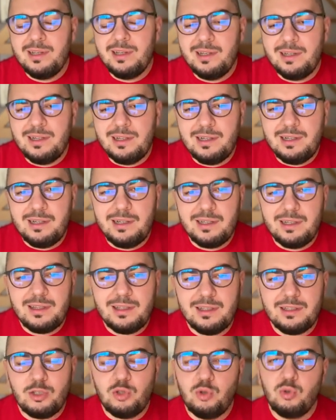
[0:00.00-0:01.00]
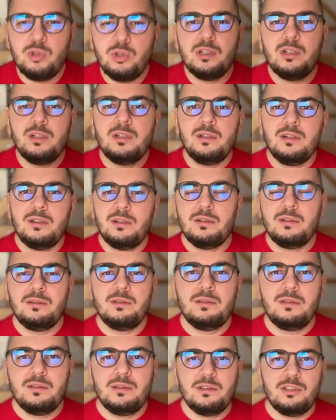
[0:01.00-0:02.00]
the
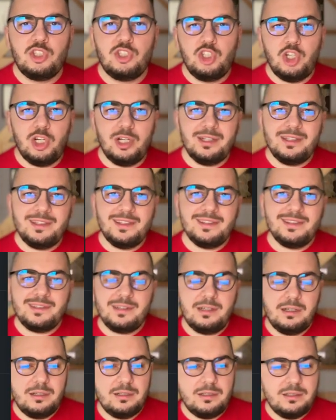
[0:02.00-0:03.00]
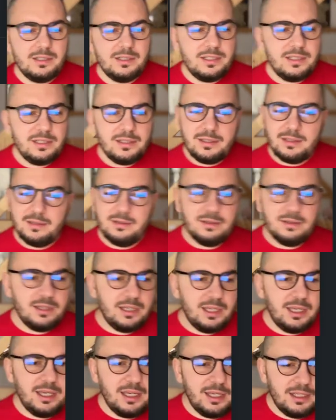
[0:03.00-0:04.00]
Google Charts colors,
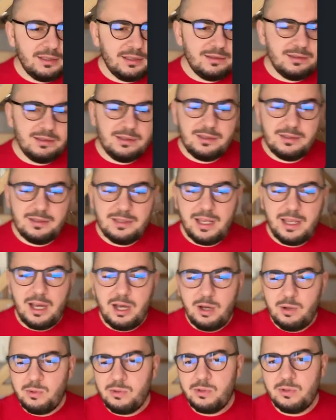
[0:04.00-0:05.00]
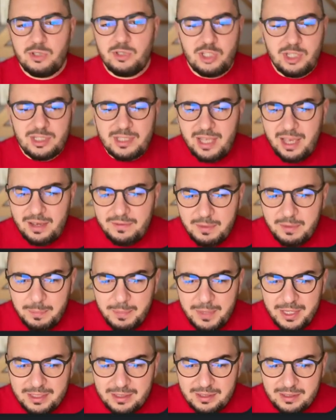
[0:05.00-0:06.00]
and now you just have a
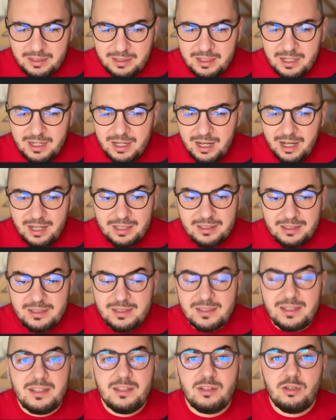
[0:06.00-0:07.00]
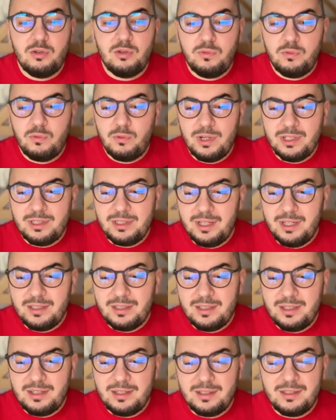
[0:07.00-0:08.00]
better understanding of what
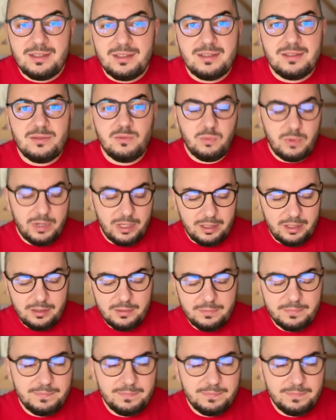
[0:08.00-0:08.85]
data is where.